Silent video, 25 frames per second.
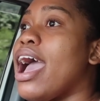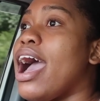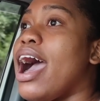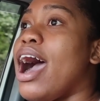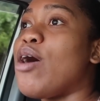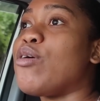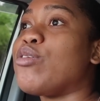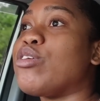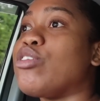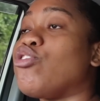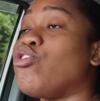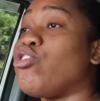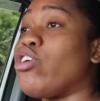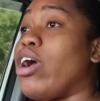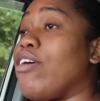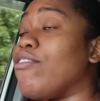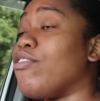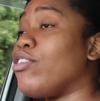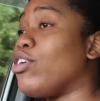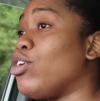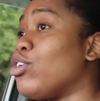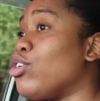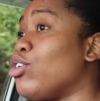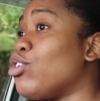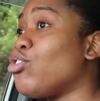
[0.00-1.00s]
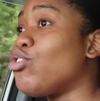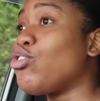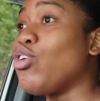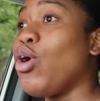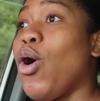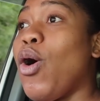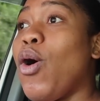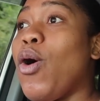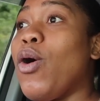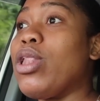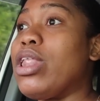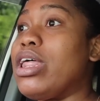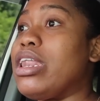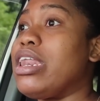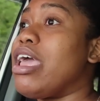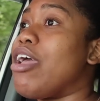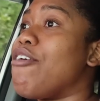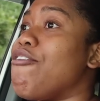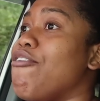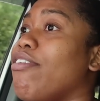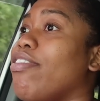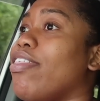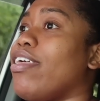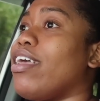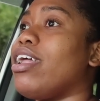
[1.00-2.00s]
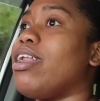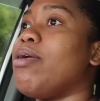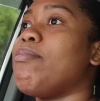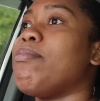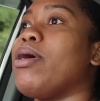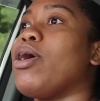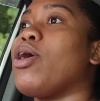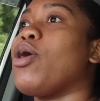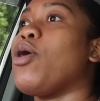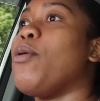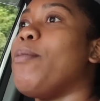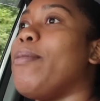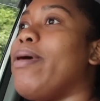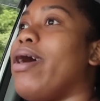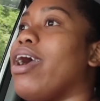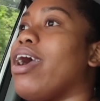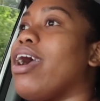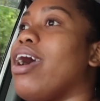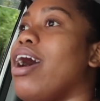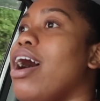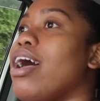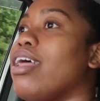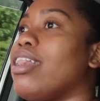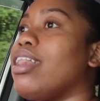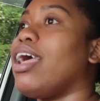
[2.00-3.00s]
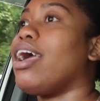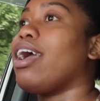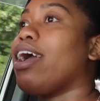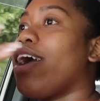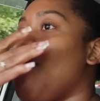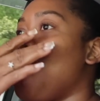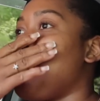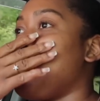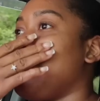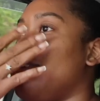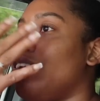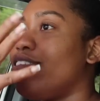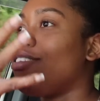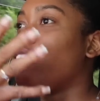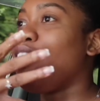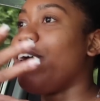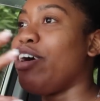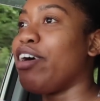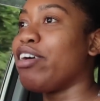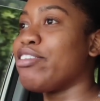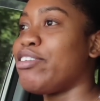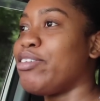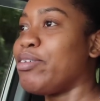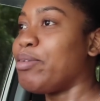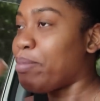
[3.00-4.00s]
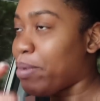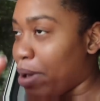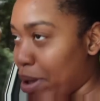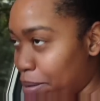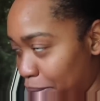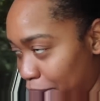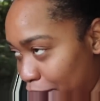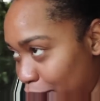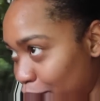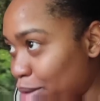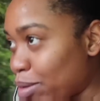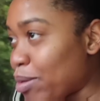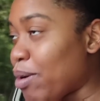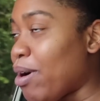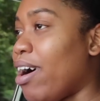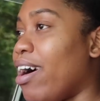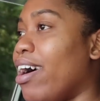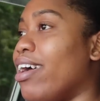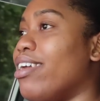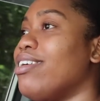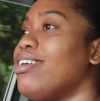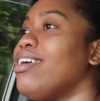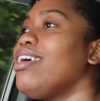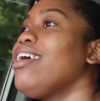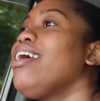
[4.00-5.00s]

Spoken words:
I was driving on the toll and everything, and I'm like, oh my god, like, I want to talk to my camera.